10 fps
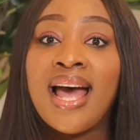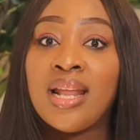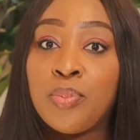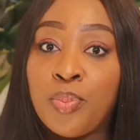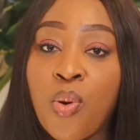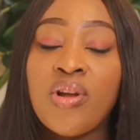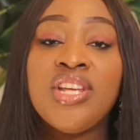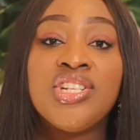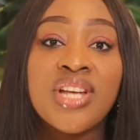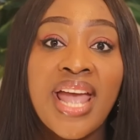and
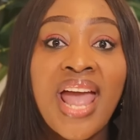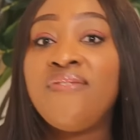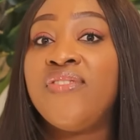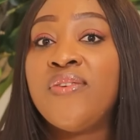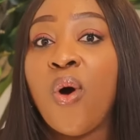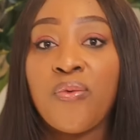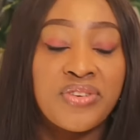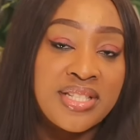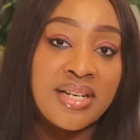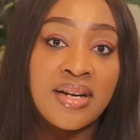punish every
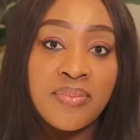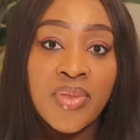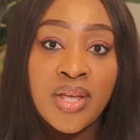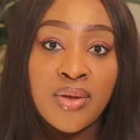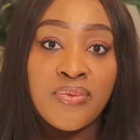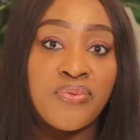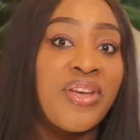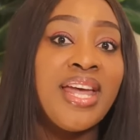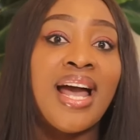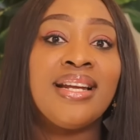officer
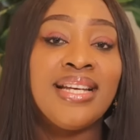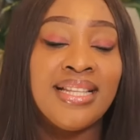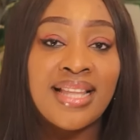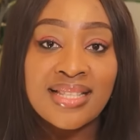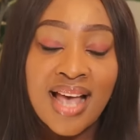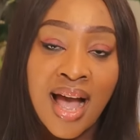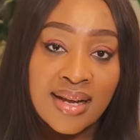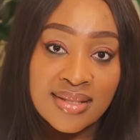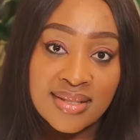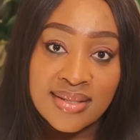fingered in that
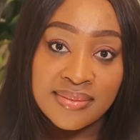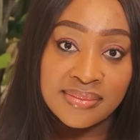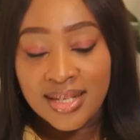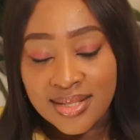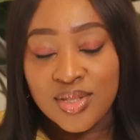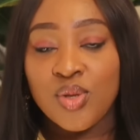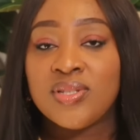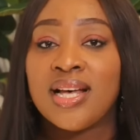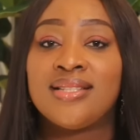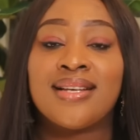act. This
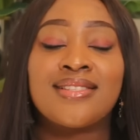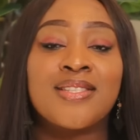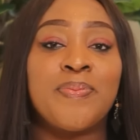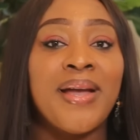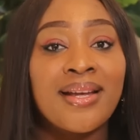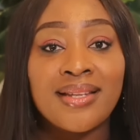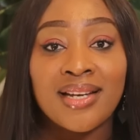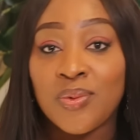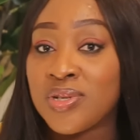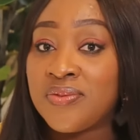news, as
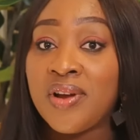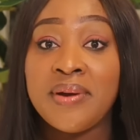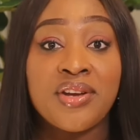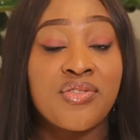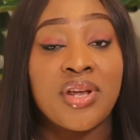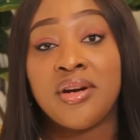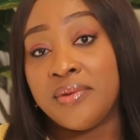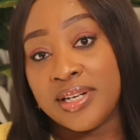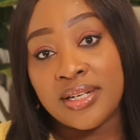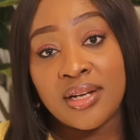expected, was very
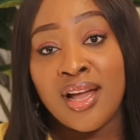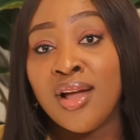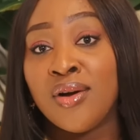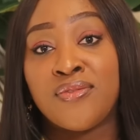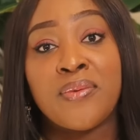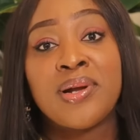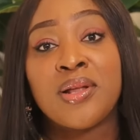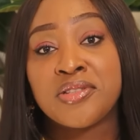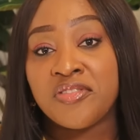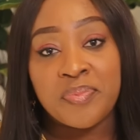triggering from a
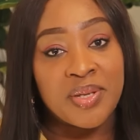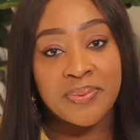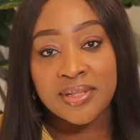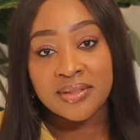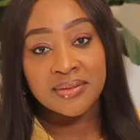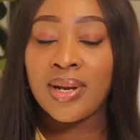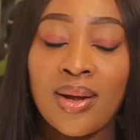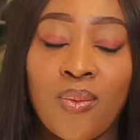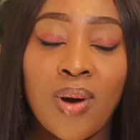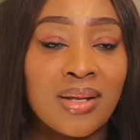lot of people. They were
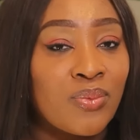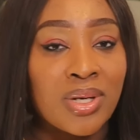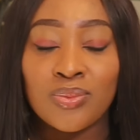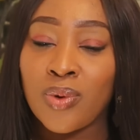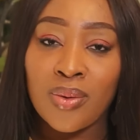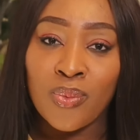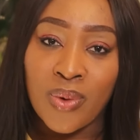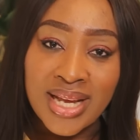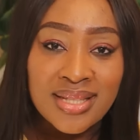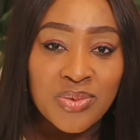like, what,
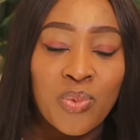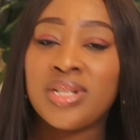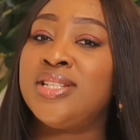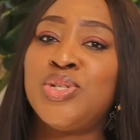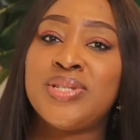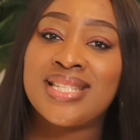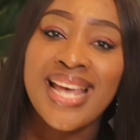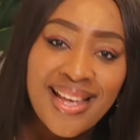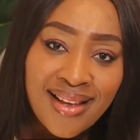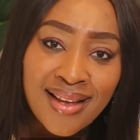wait, what did you
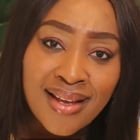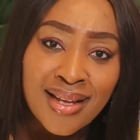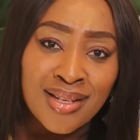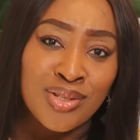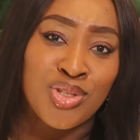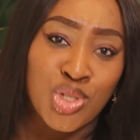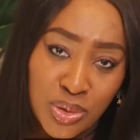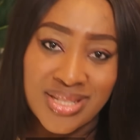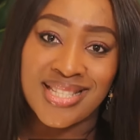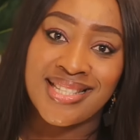say?
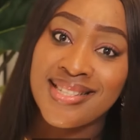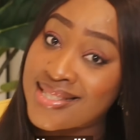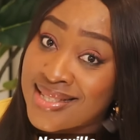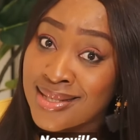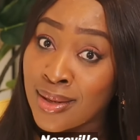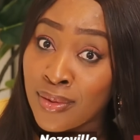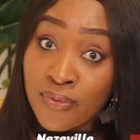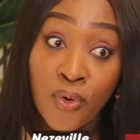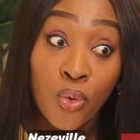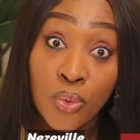Justice
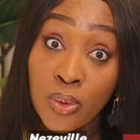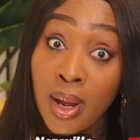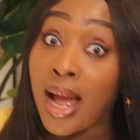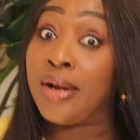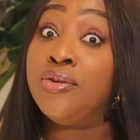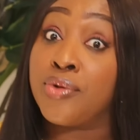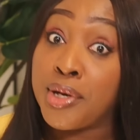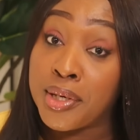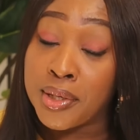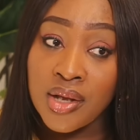for who,
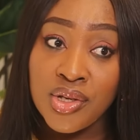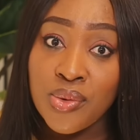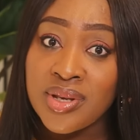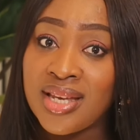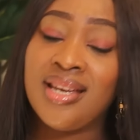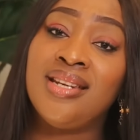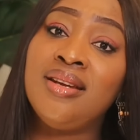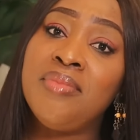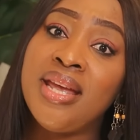Andrew? Are you kidding